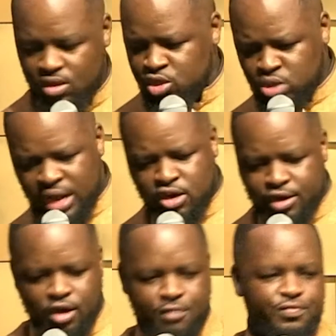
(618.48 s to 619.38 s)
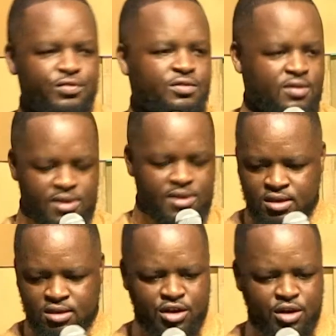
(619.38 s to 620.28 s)
So I got off,
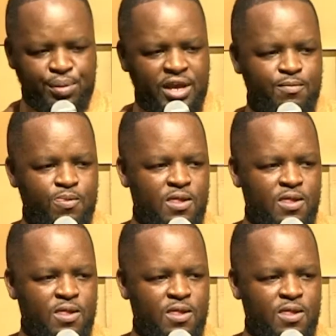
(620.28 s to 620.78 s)
couldn't play.